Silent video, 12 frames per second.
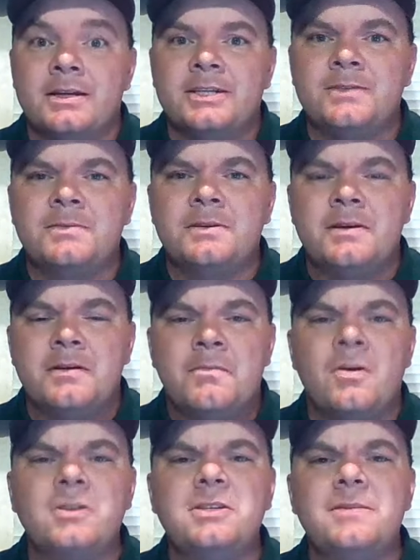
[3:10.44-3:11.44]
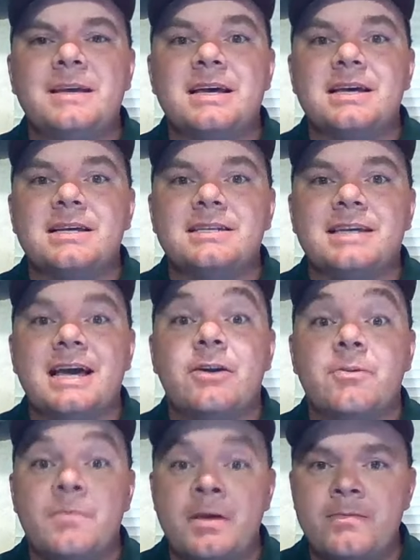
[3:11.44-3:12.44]
Just mostly because you
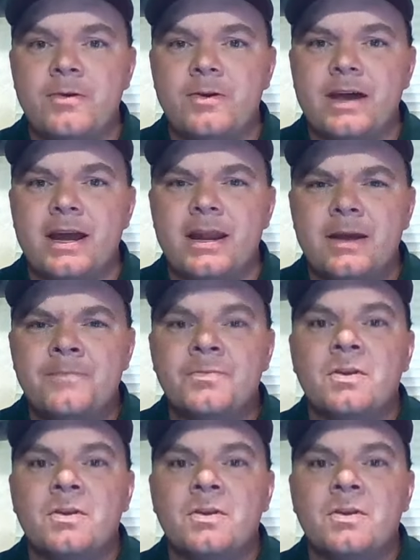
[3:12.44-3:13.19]
gotta remember that